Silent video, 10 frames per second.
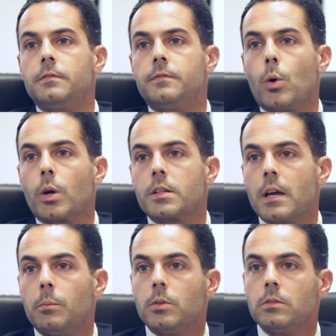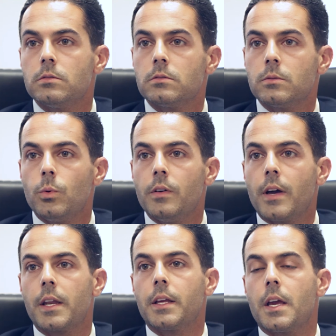For example, we've
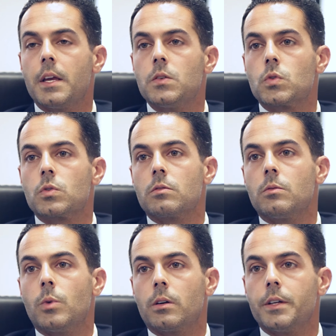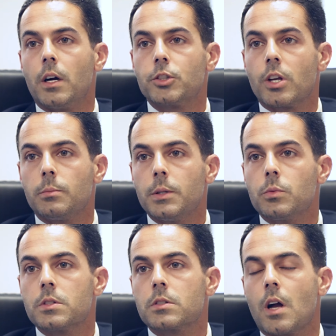had a case where a young gentleman
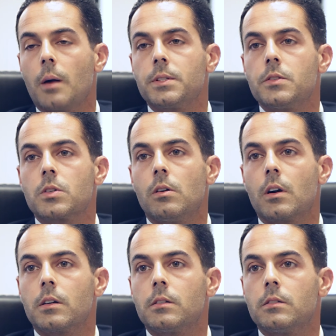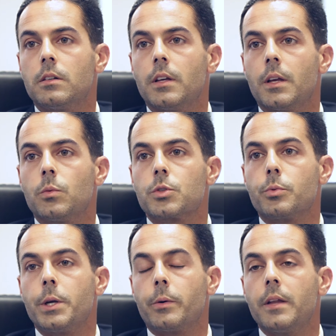was stopped in his car and was
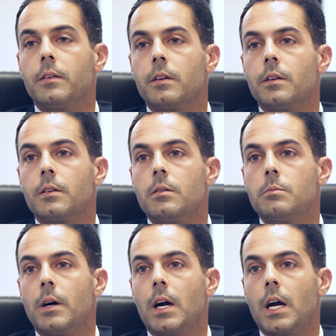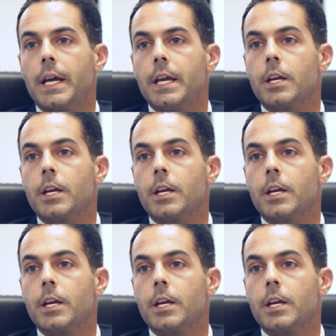rear-ended by a